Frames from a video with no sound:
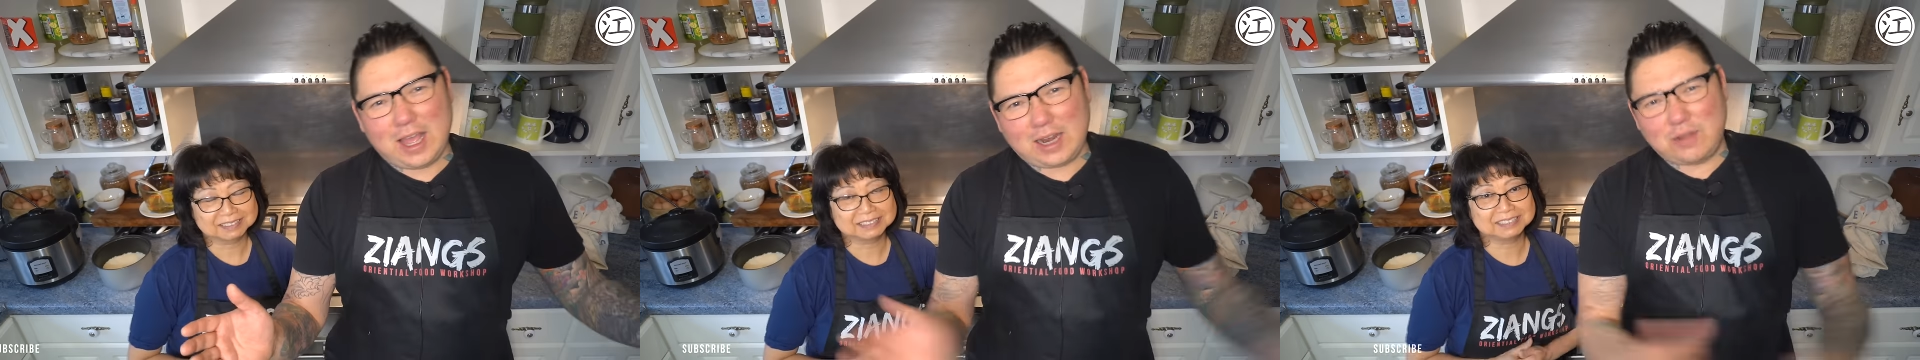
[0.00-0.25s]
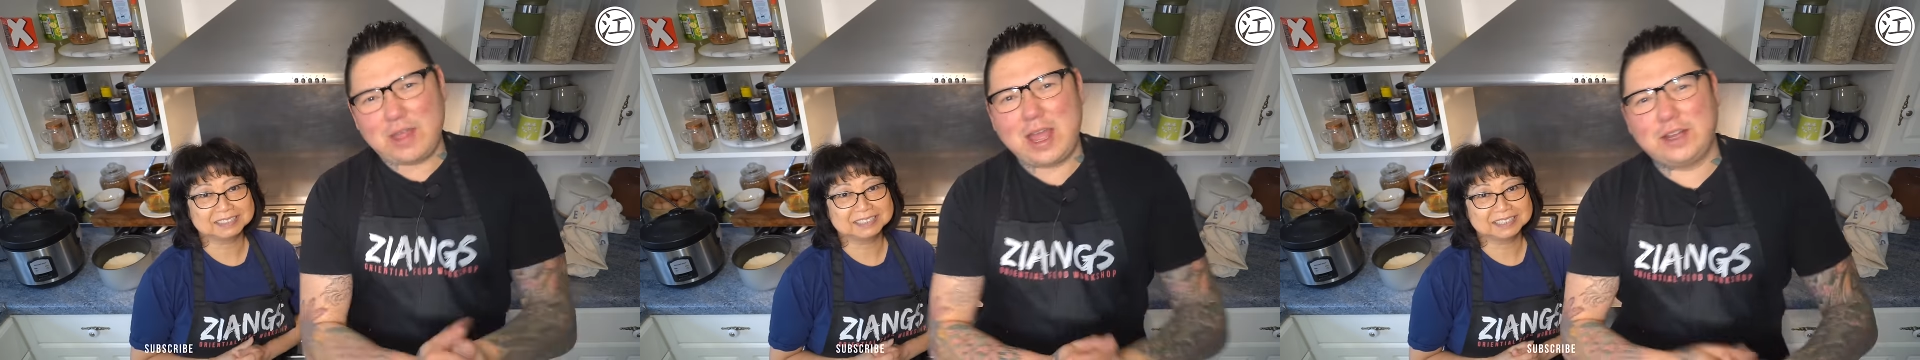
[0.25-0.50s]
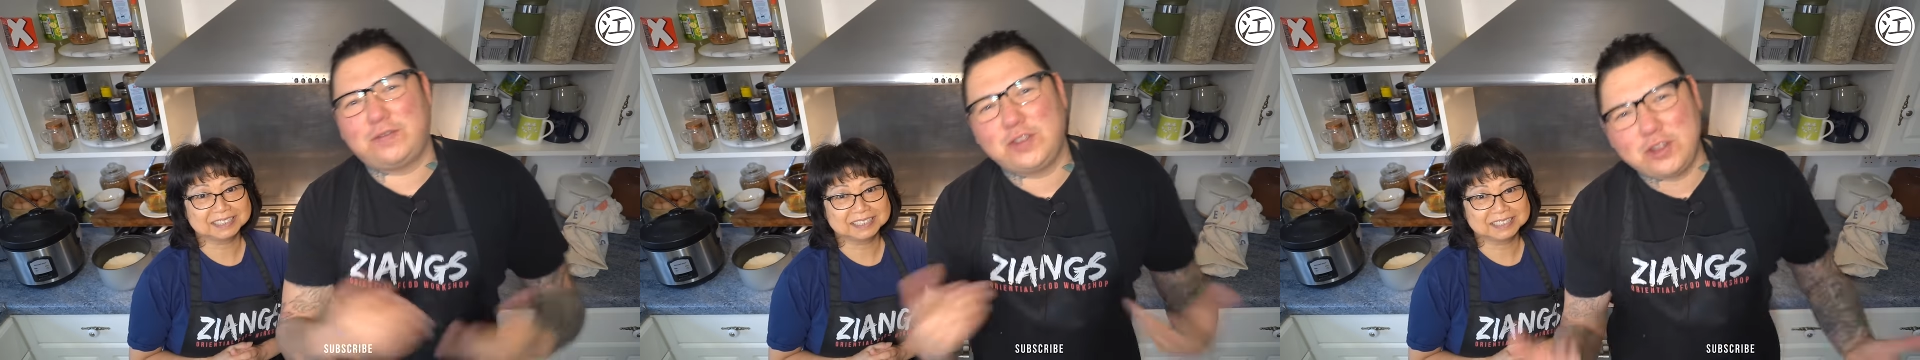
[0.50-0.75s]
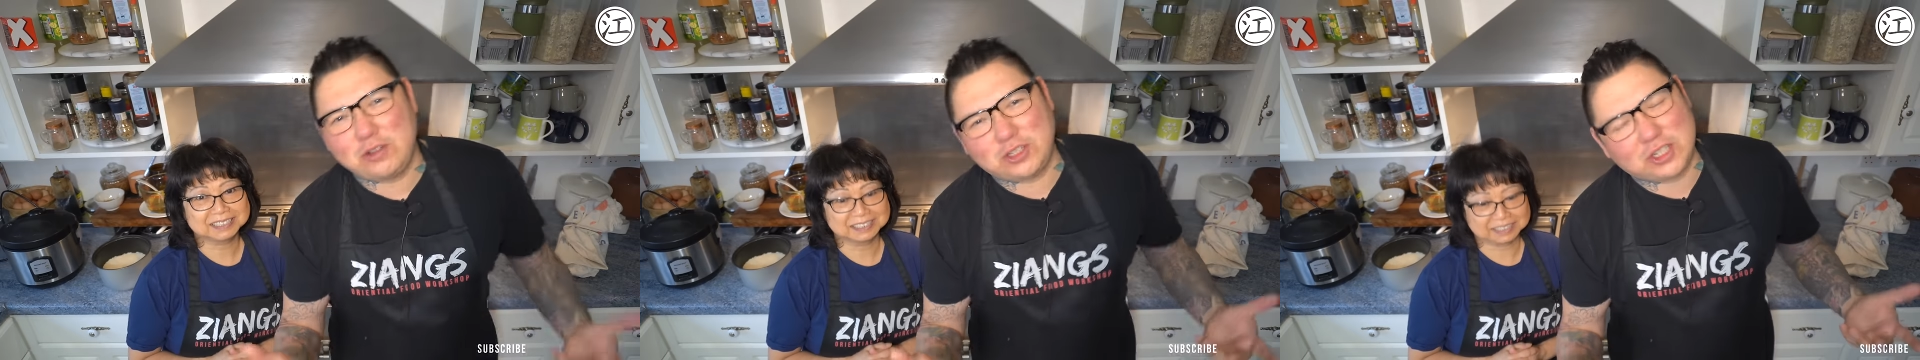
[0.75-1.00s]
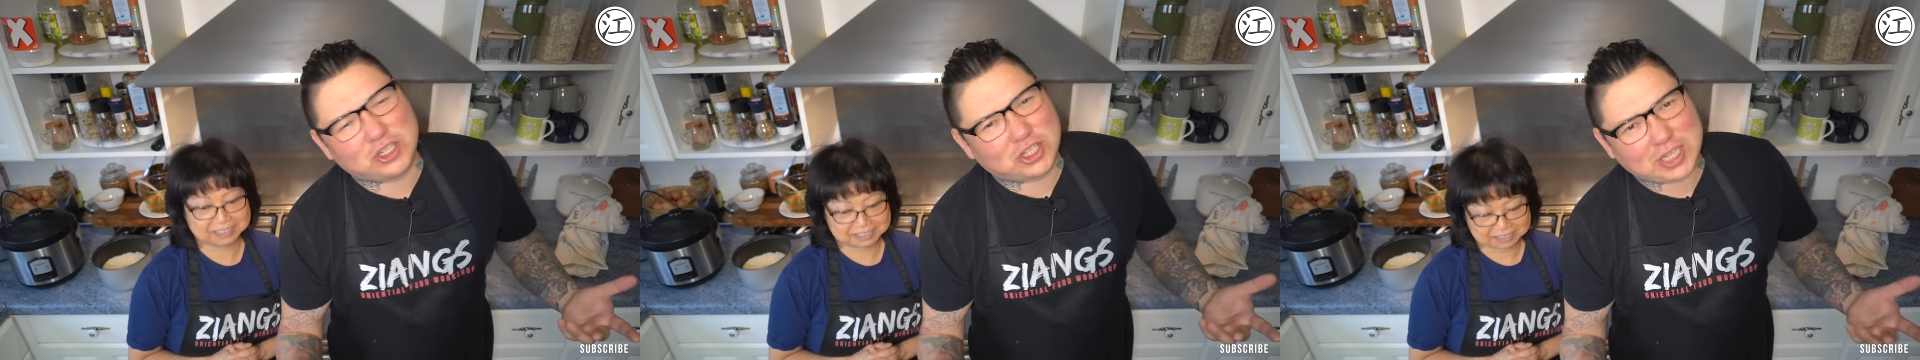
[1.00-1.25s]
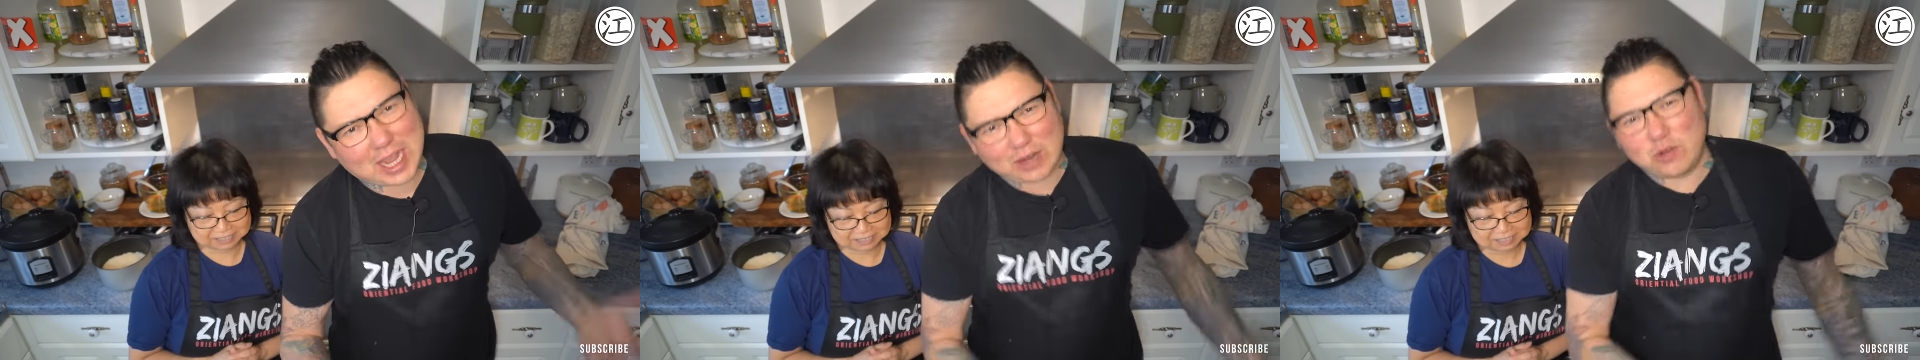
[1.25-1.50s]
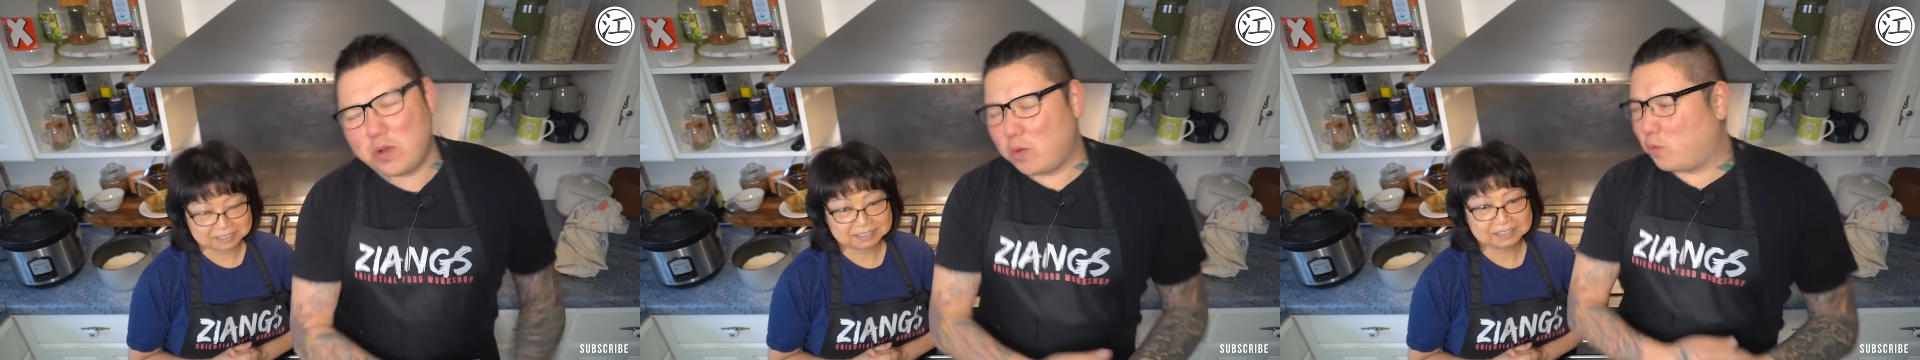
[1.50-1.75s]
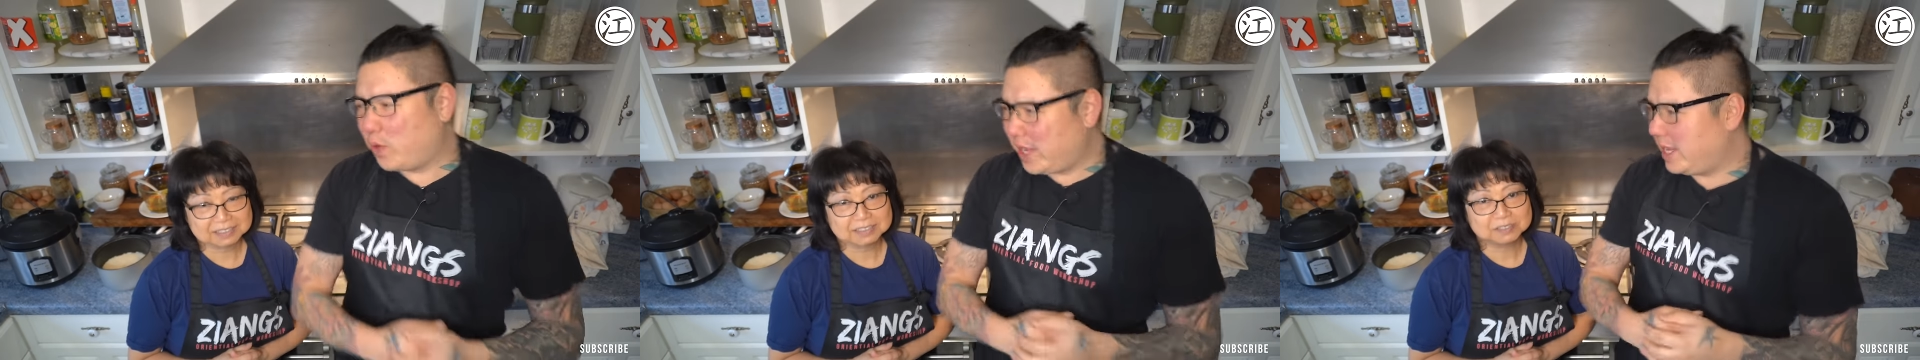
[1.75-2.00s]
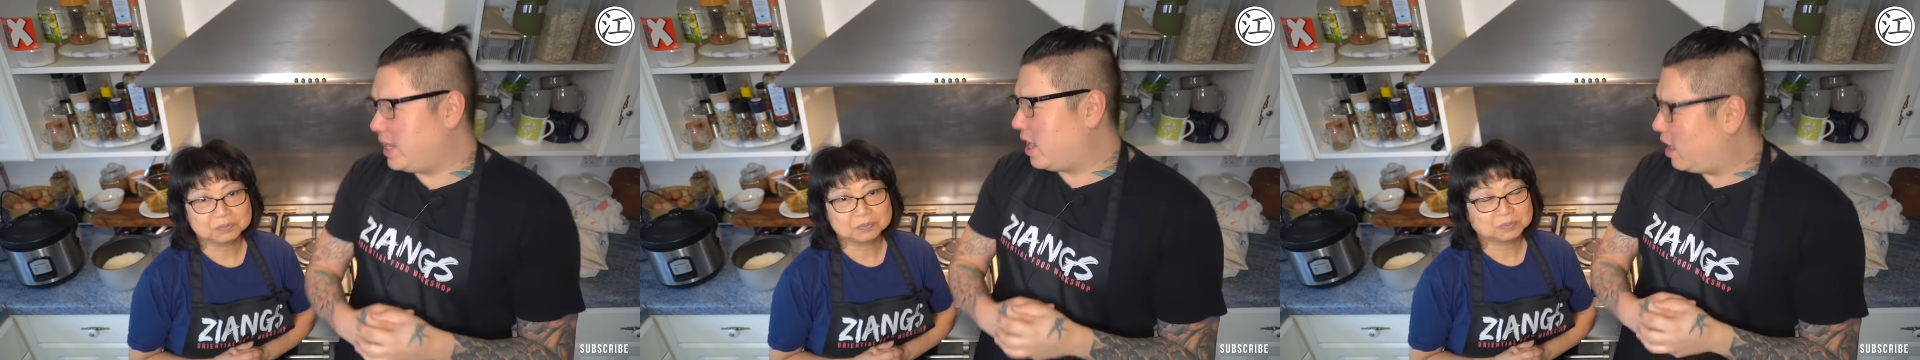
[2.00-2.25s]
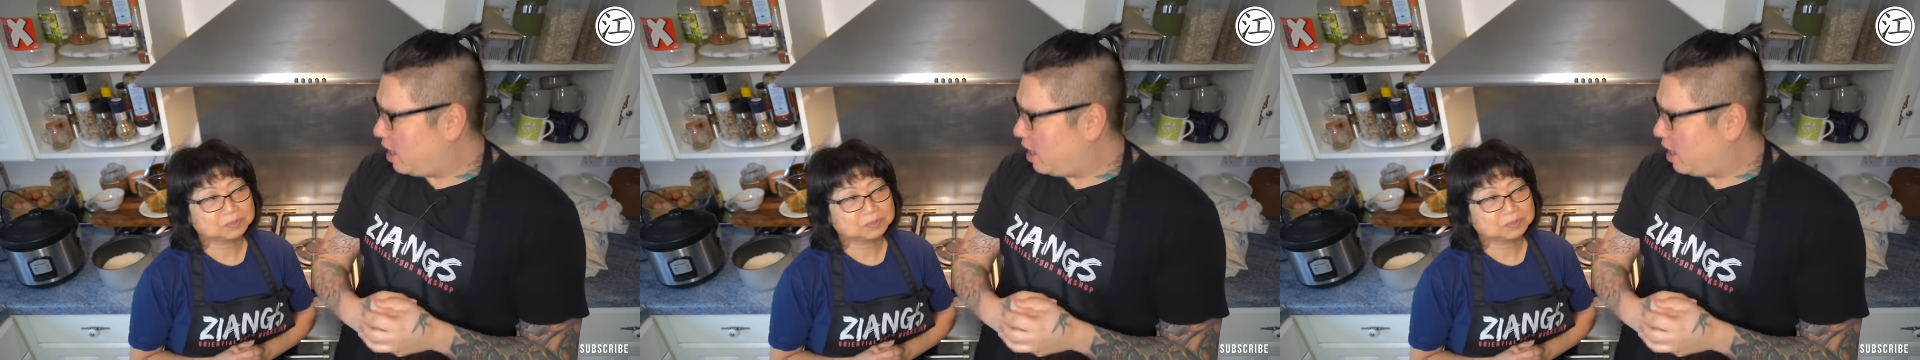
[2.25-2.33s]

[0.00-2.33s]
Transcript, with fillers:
Speaker 1: Hello there, and if you're new to the channel, we